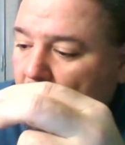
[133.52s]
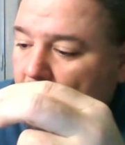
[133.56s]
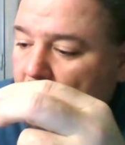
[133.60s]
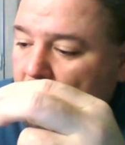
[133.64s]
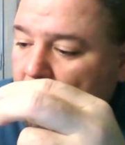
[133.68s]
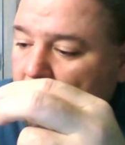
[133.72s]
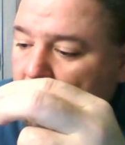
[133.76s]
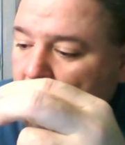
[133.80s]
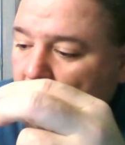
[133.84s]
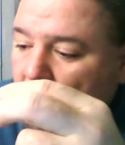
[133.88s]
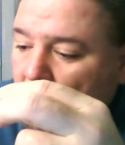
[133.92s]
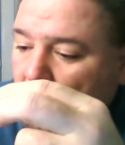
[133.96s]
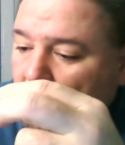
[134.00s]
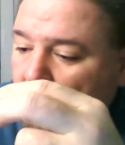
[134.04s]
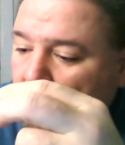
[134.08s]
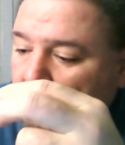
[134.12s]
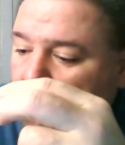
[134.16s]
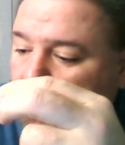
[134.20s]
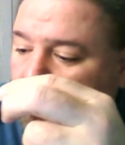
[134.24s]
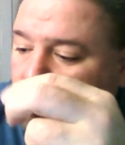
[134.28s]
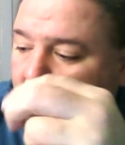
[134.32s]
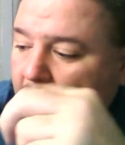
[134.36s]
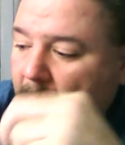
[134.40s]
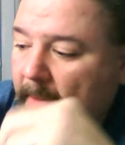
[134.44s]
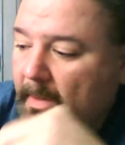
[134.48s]
So
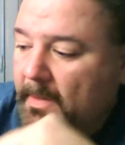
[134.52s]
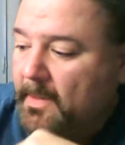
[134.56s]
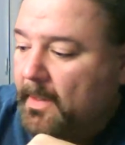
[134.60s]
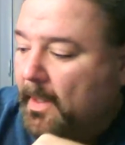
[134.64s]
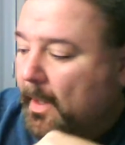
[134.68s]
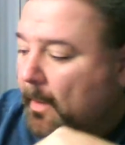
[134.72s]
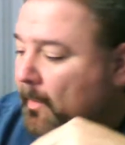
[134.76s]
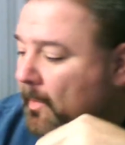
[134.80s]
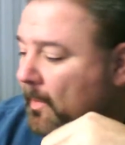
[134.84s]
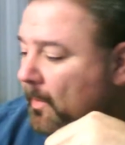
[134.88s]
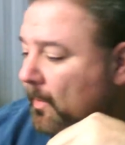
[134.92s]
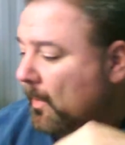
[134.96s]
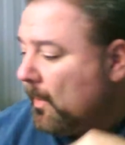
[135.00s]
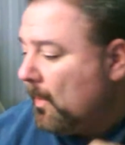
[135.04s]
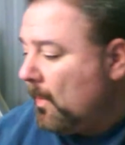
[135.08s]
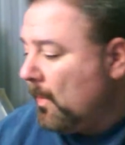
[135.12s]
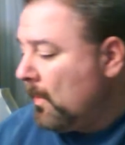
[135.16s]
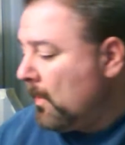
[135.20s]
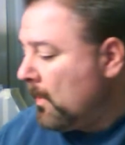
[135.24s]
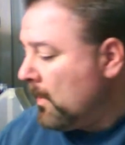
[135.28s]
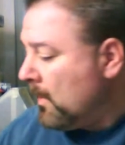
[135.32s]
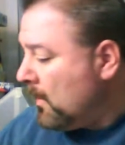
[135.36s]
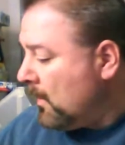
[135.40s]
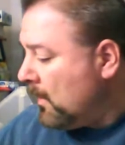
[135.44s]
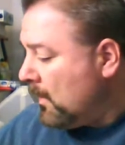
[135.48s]
it's coming
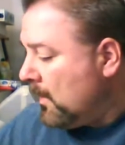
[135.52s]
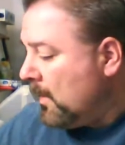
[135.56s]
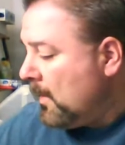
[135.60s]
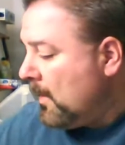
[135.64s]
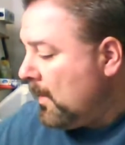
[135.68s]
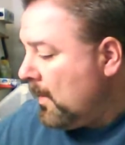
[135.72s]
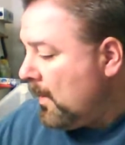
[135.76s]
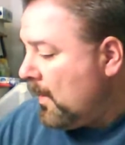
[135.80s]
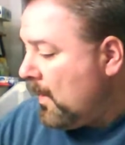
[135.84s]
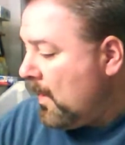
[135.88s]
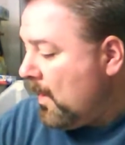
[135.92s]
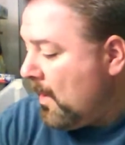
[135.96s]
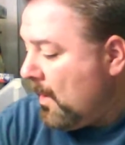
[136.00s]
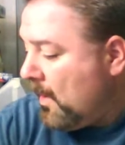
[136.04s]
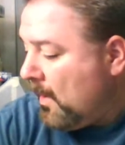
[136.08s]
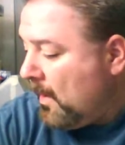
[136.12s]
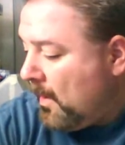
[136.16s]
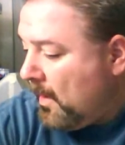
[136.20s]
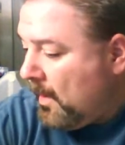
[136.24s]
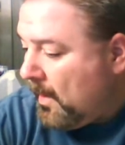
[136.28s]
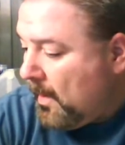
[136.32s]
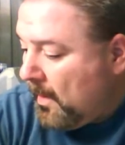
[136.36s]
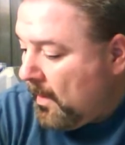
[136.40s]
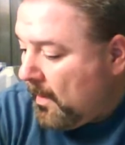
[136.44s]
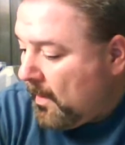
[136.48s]
along.
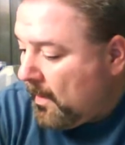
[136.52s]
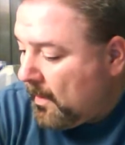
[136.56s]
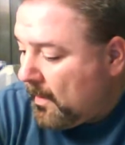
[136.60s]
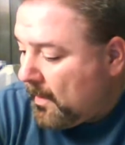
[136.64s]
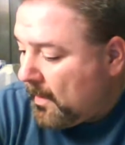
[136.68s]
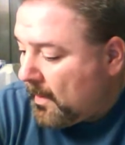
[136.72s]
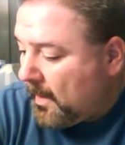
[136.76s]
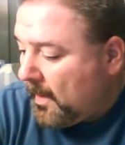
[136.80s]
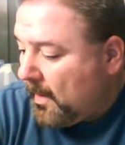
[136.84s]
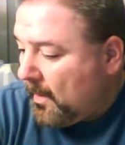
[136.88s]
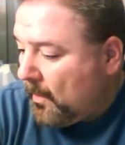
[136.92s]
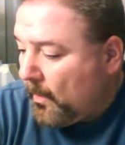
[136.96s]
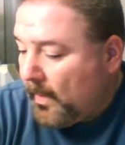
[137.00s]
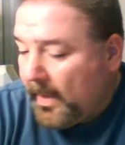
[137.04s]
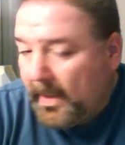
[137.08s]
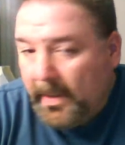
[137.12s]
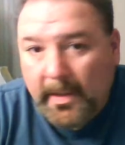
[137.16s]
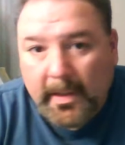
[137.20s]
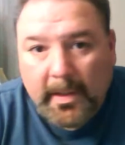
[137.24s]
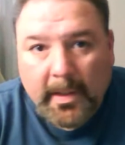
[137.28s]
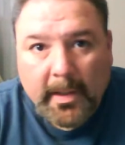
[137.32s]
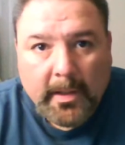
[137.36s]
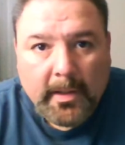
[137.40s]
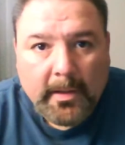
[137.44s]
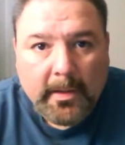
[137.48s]
I can't wait to
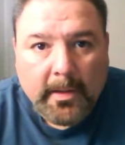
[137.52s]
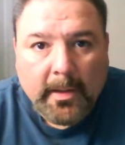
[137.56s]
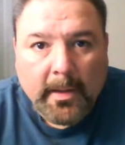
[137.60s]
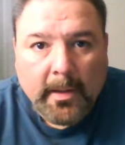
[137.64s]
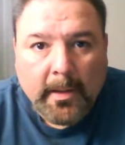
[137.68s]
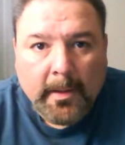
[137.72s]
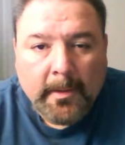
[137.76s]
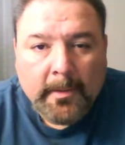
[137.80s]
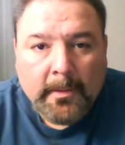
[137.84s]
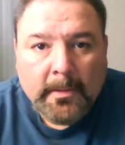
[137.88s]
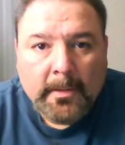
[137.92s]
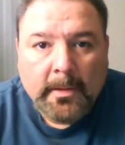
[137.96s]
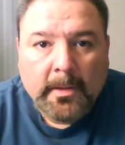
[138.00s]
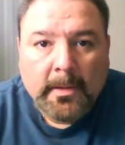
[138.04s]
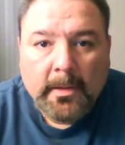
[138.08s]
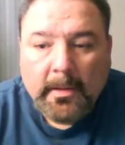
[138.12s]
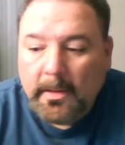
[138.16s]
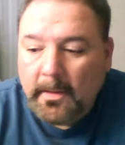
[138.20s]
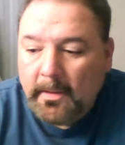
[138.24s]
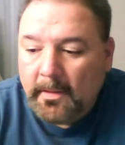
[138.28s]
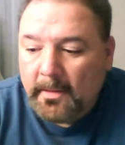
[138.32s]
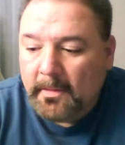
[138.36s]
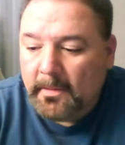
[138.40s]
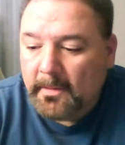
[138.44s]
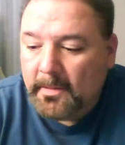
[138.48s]
get it done.
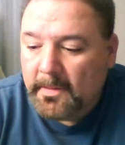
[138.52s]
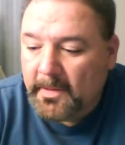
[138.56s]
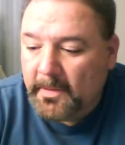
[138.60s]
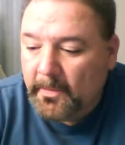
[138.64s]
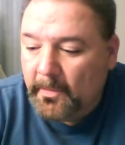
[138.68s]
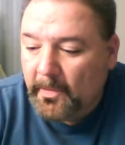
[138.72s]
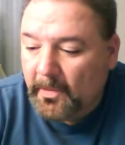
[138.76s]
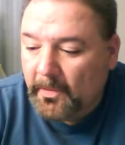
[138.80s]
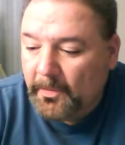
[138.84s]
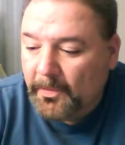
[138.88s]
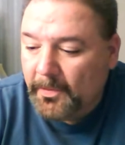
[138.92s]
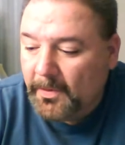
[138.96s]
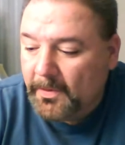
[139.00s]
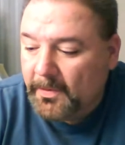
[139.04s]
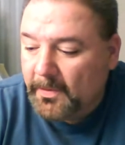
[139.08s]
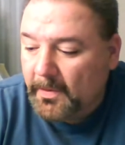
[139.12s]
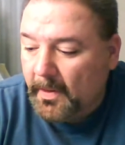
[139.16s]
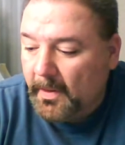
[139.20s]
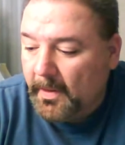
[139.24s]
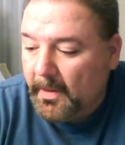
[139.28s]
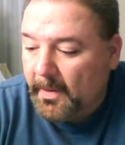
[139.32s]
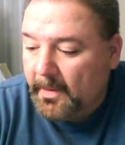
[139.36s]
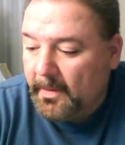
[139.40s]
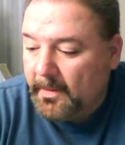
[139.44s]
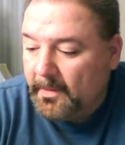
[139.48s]
I see what it looks
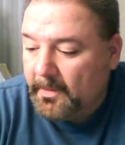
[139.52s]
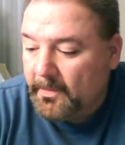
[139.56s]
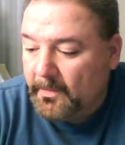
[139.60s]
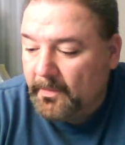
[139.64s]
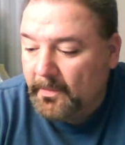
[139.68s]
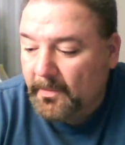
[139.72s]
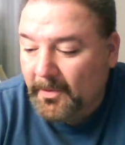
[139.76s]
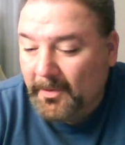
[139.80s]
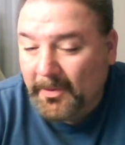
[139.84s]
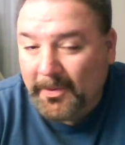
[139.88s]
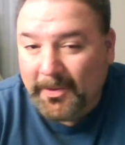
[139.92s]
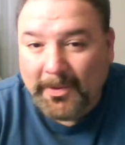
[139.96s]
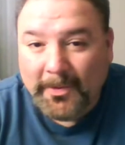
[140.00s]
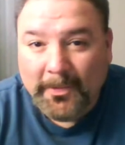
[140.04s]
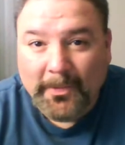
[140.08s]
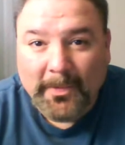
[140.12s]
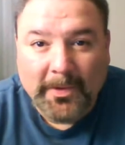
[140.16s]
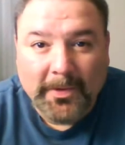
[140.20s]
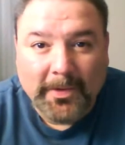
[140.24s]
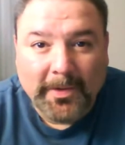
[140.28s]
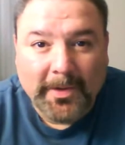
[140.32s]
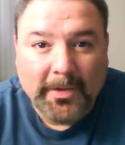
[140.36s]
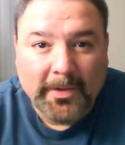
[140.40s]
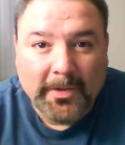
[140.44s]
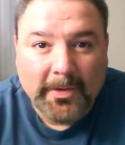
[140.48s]
like. It's looking
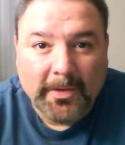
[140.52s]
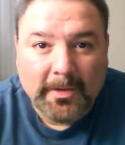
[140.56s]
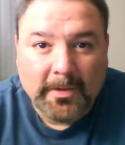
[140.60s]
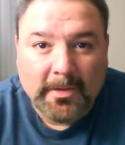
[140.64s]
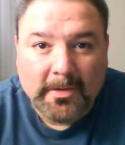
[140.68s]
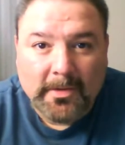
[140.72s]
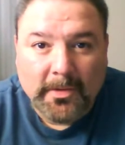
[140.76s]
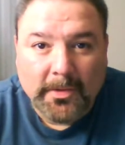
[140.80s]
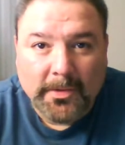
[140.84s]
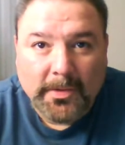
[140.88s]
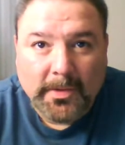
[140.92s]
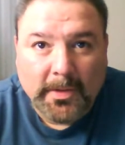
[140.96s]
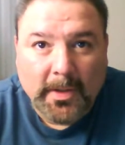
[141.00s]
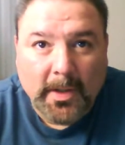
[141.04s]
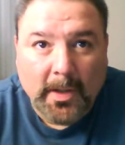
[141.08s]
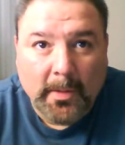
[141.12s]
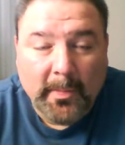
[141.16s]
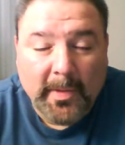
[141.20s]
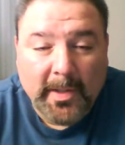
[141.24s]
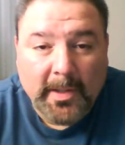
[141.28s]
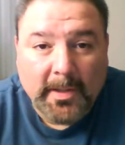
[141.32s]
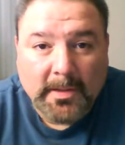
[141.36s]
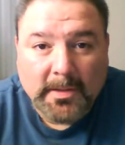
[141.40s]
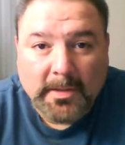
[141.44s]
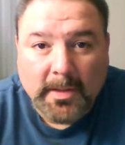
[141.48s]
really good, so it's got
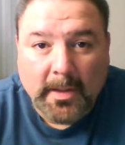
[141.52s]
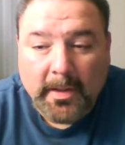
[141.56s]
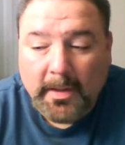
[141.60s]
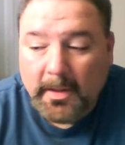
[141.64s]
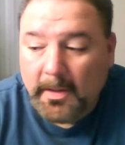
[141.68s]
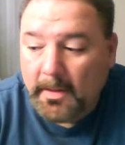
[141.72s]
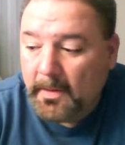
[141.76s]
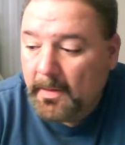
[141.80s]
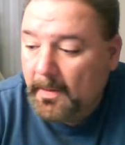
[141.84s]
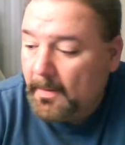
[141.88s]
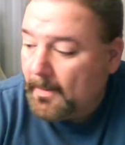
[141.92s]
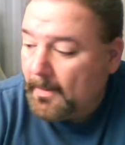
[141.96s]
me excited.